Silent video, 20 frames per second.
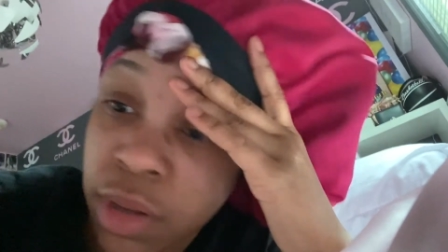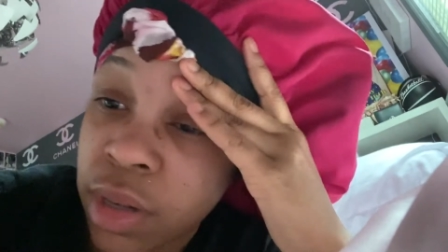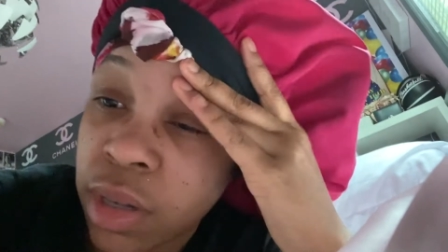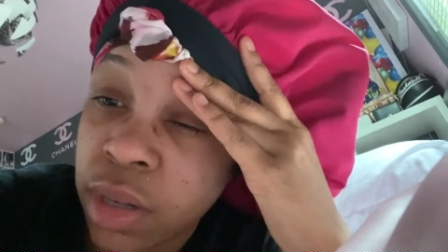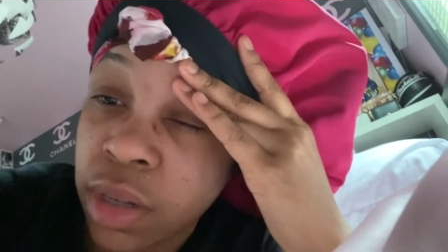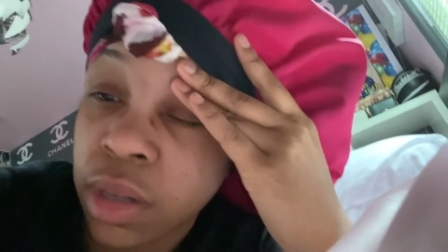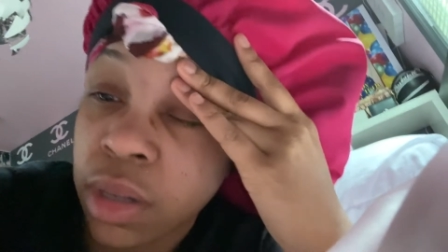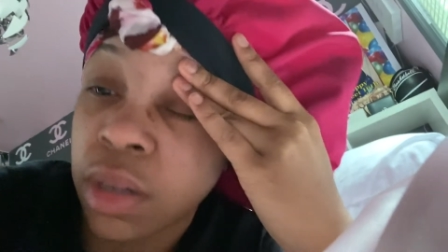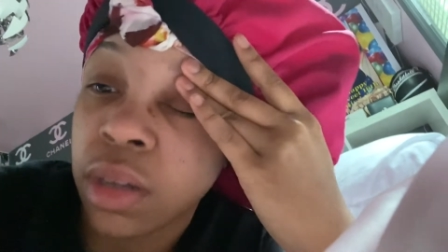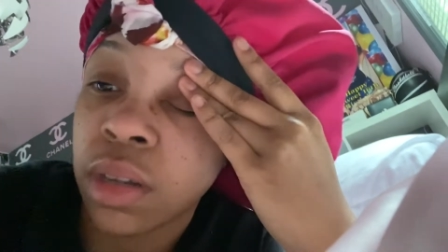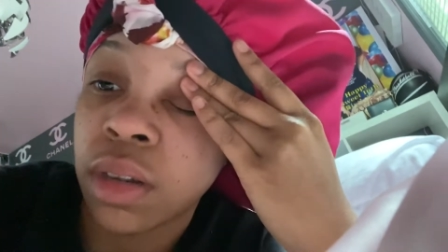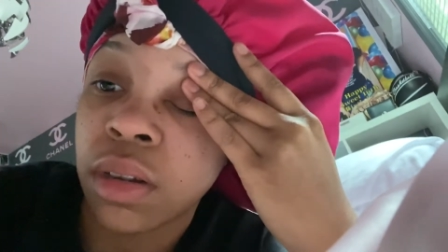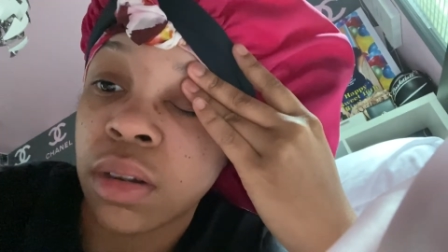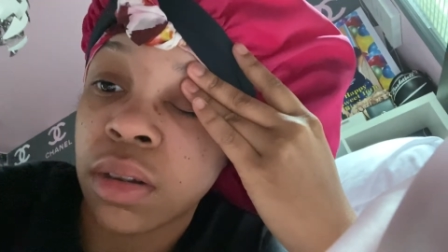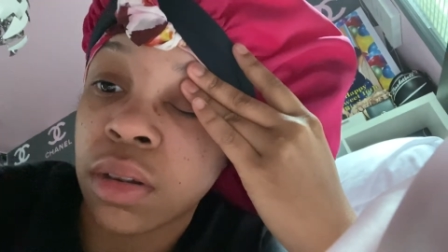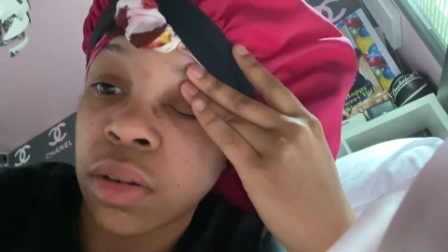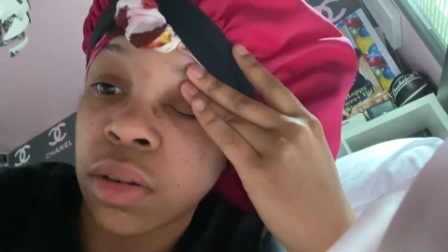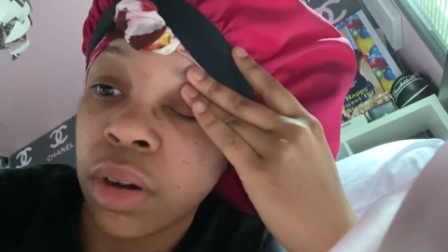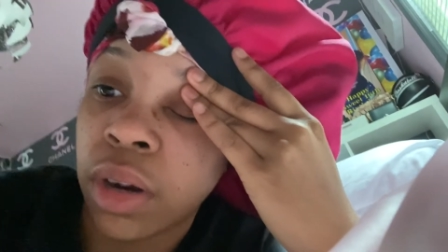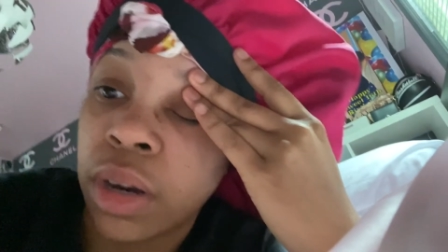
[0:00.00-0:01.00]
This is a
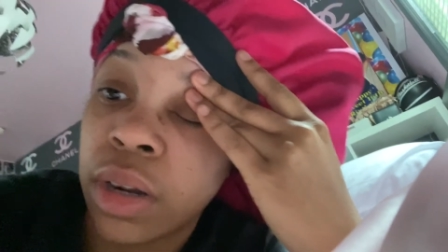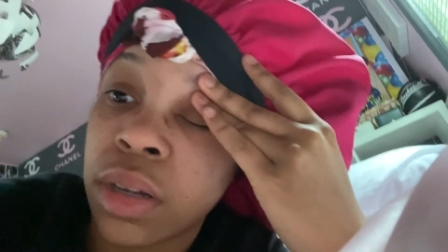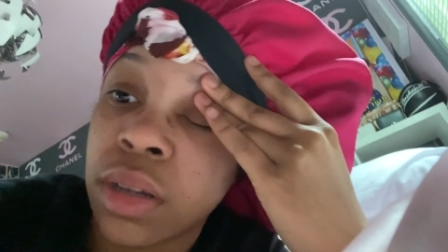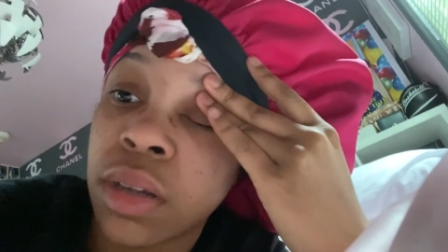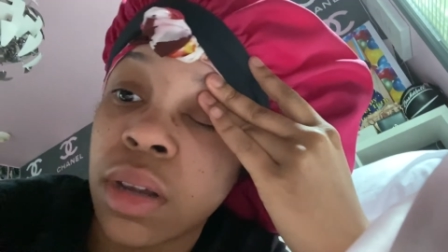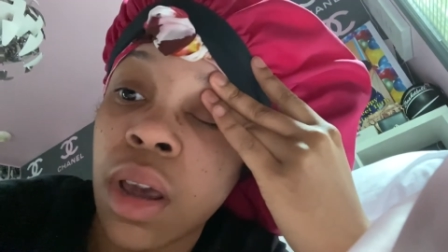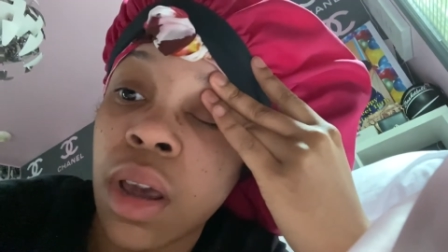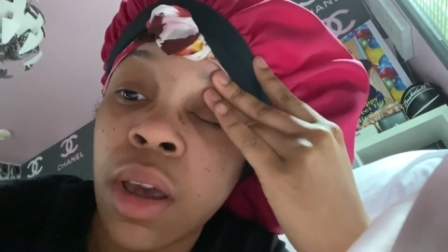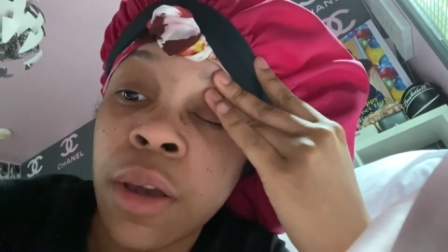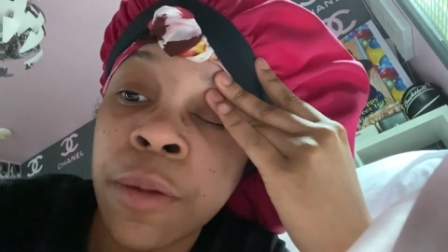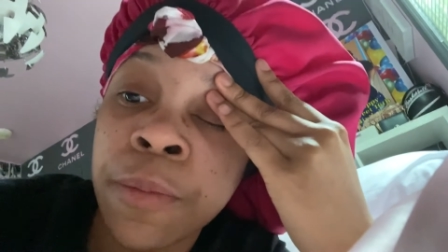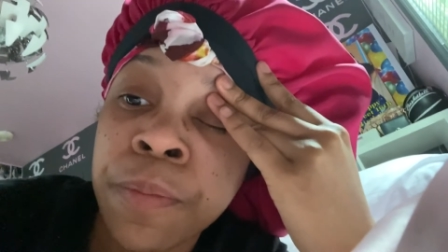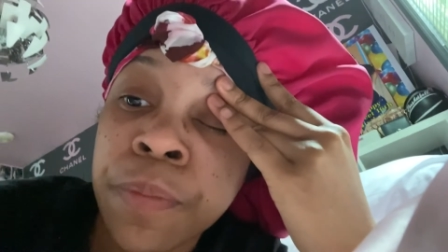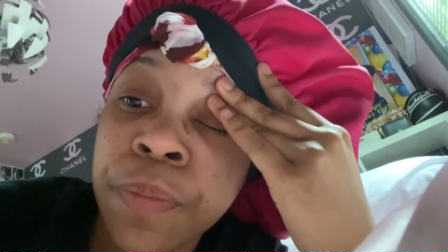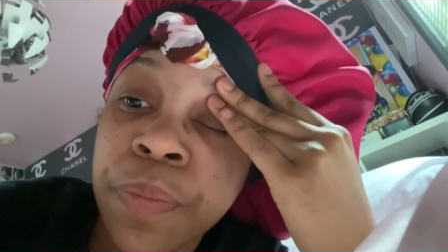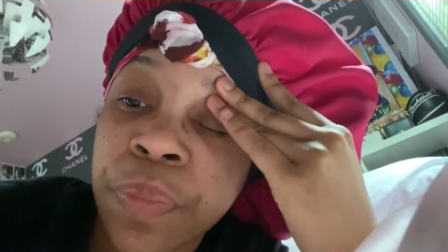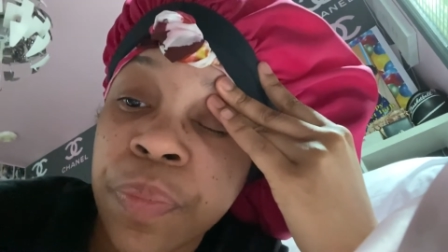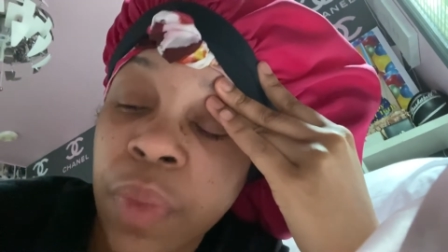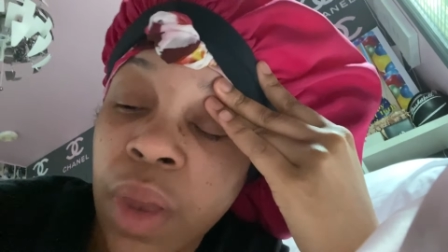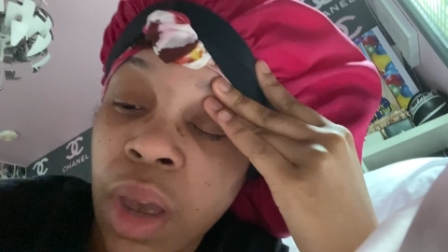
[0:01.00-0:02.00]
disgrace.
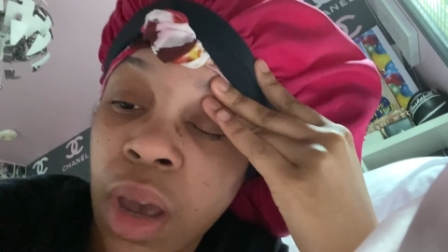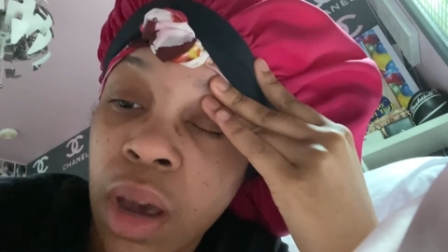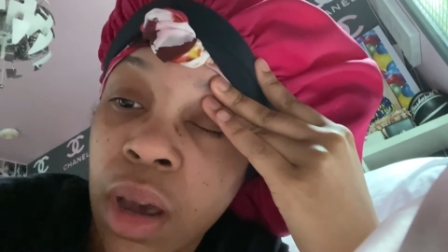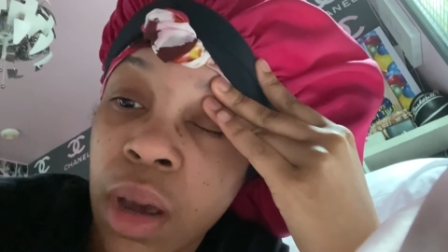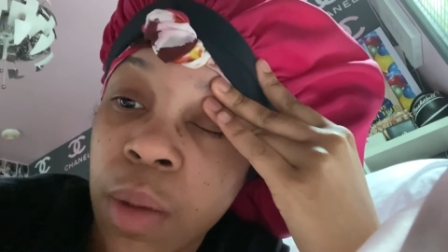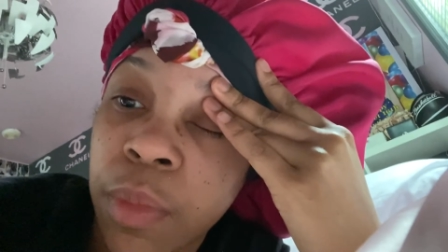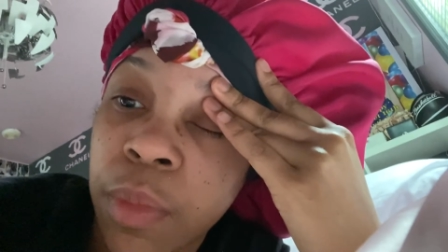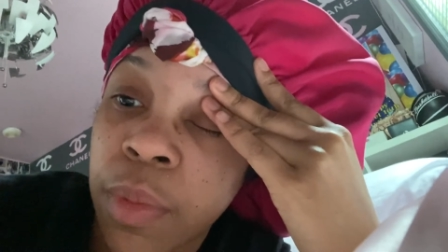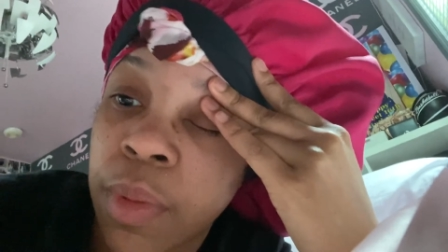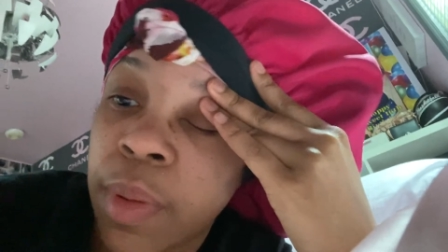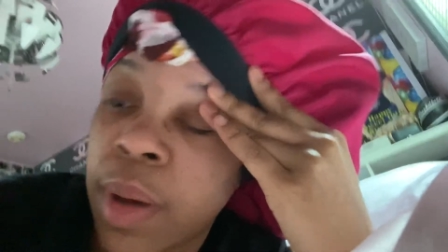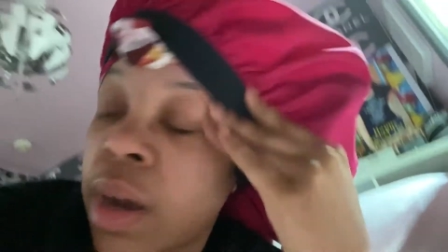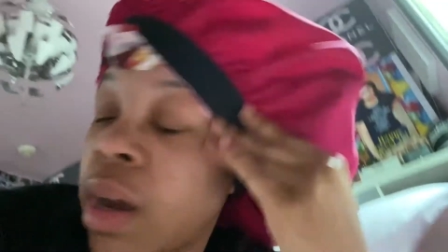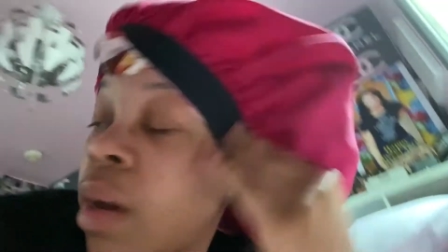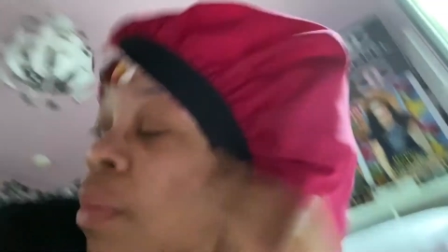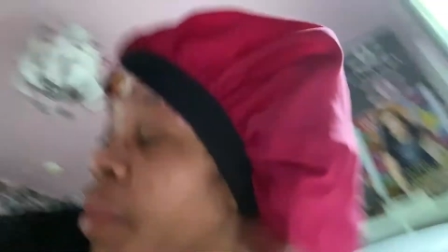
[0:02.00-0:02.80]
Um, but I got